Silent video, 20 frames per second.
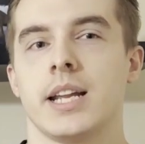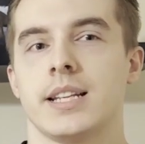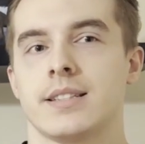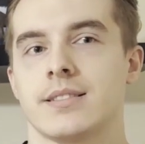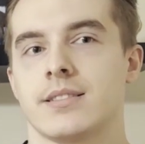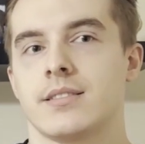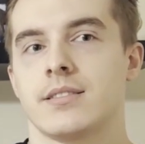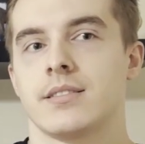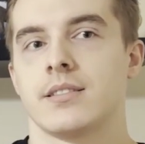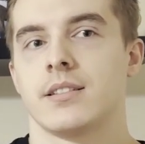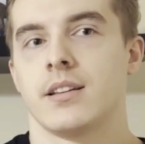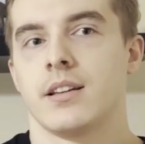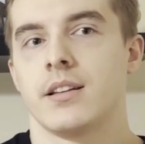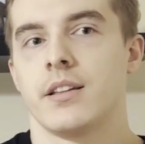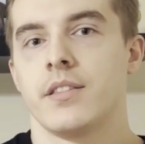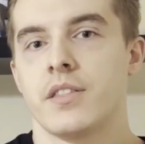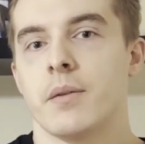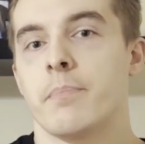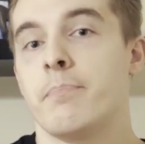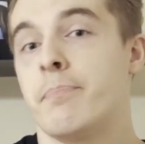It's
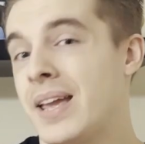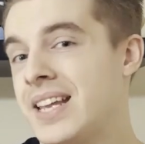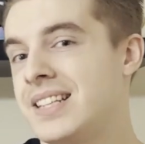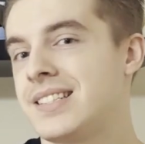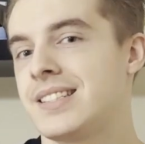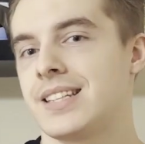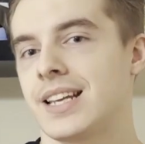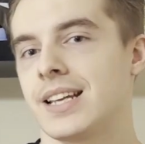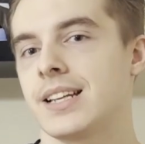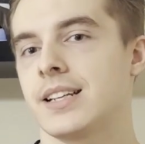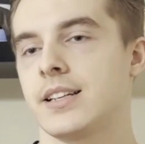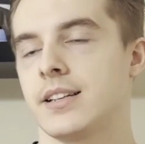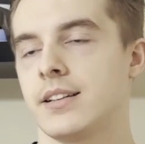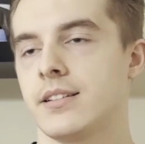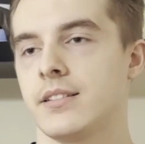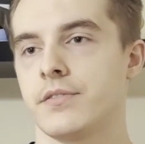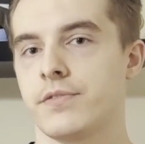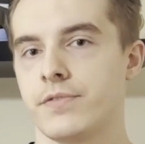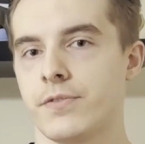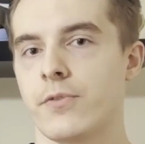the basic
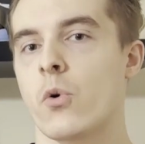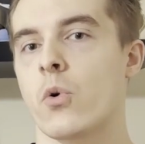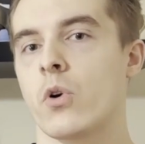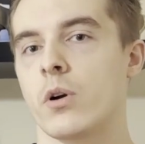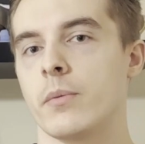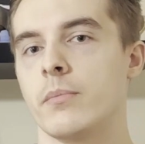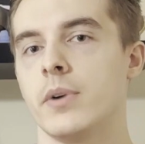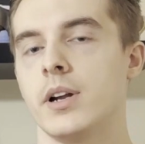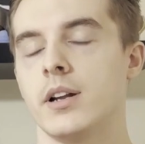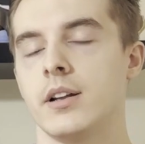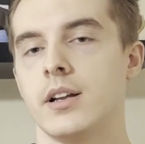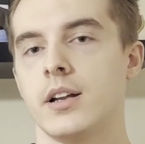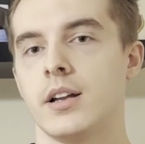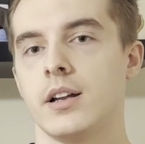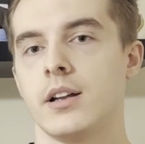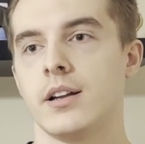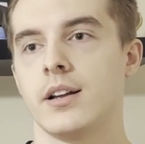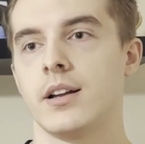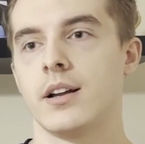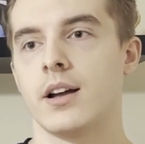form
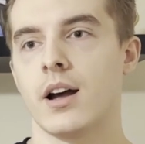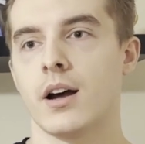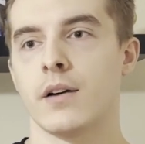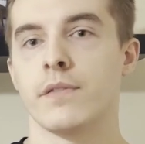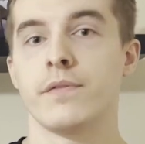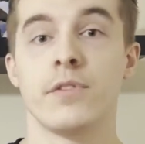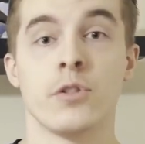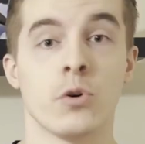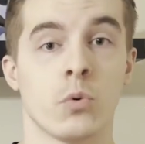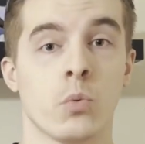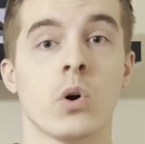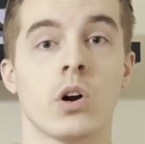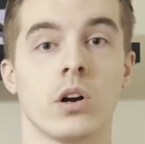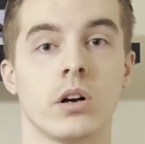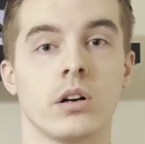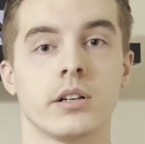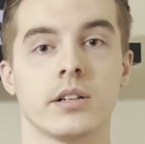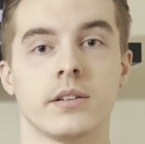of the word.